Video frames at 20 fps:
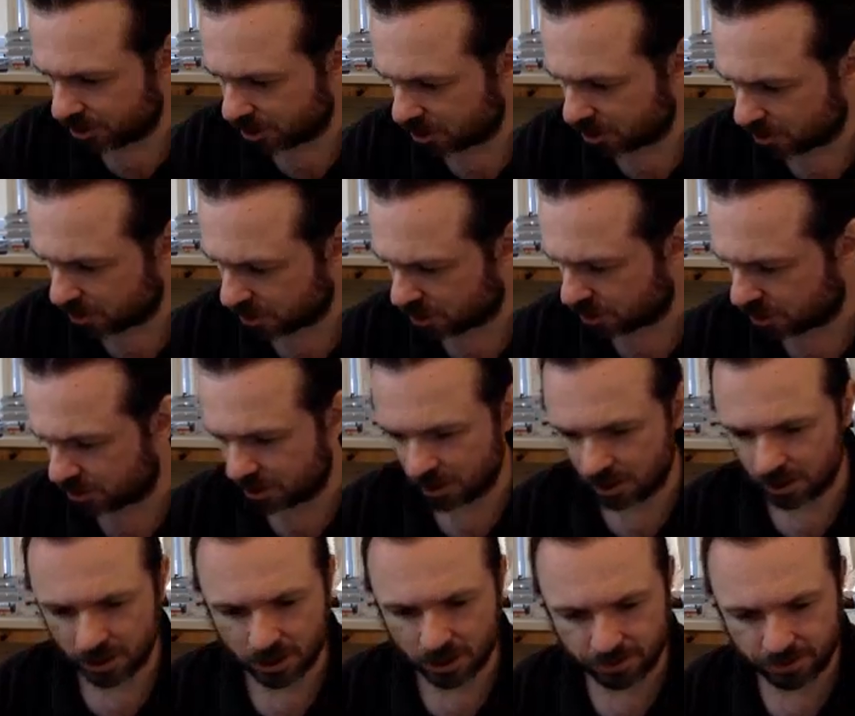this was just
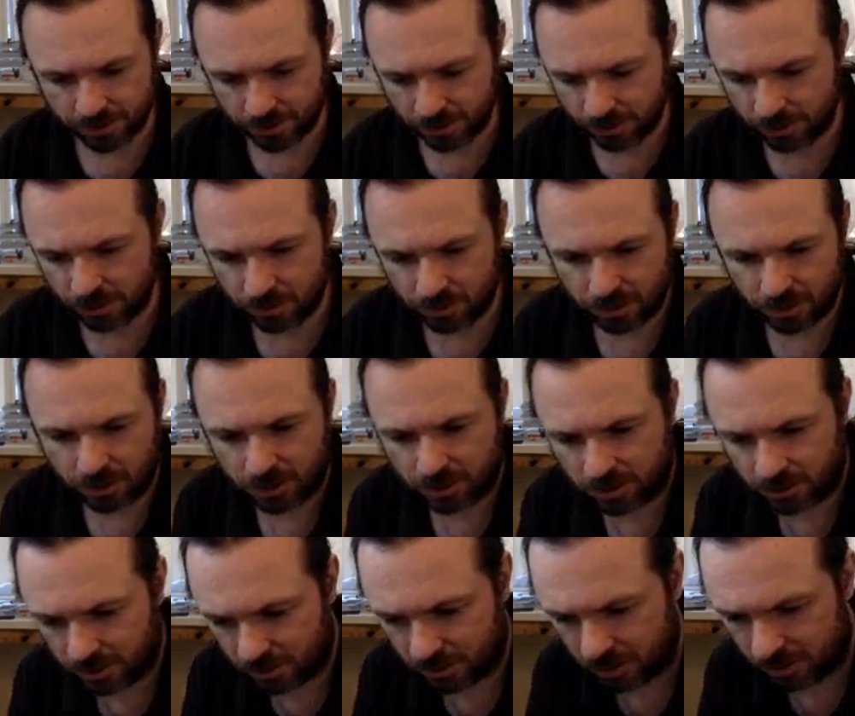in here
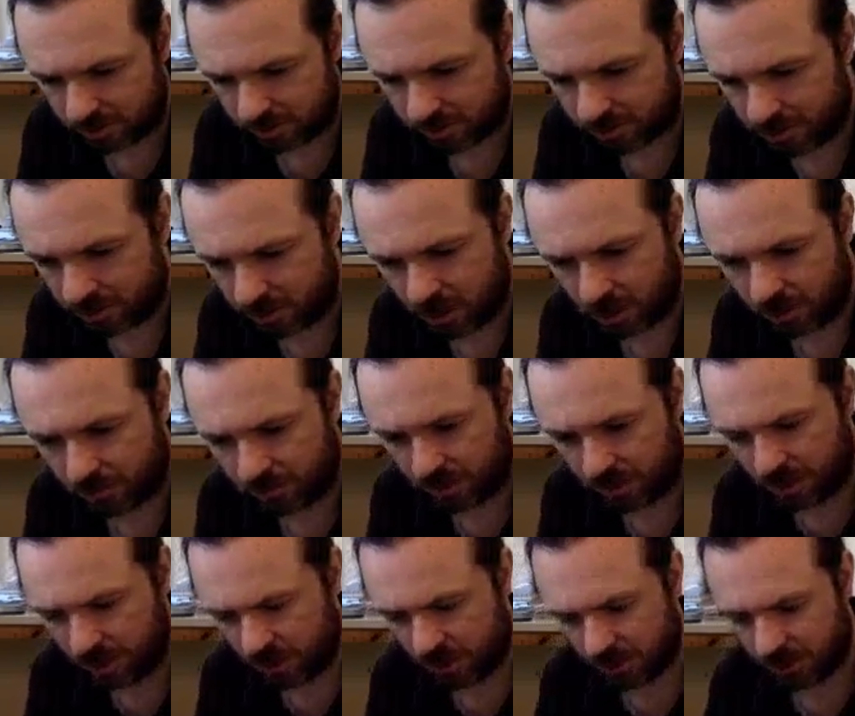for
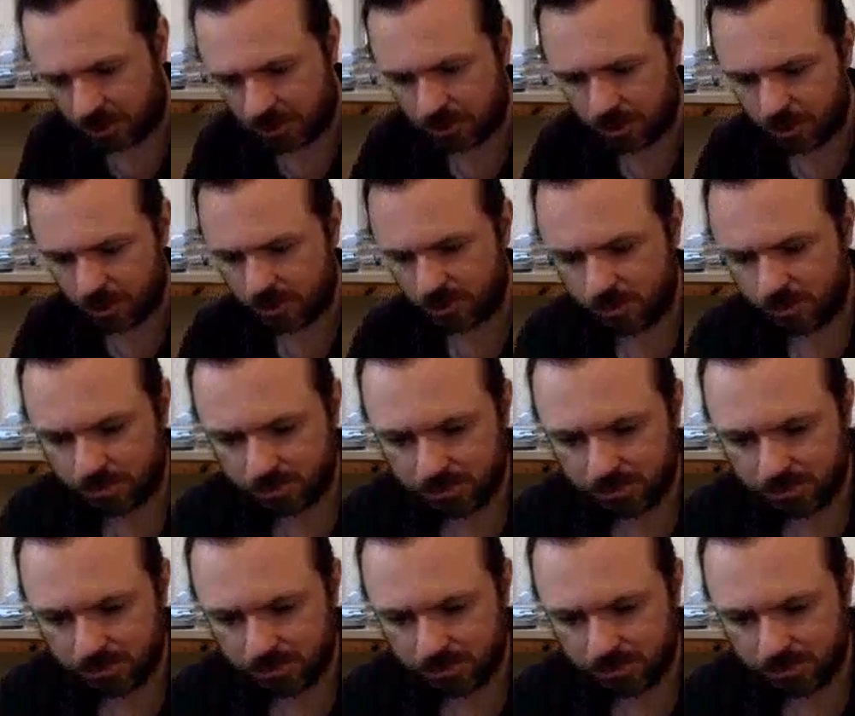overheating issues.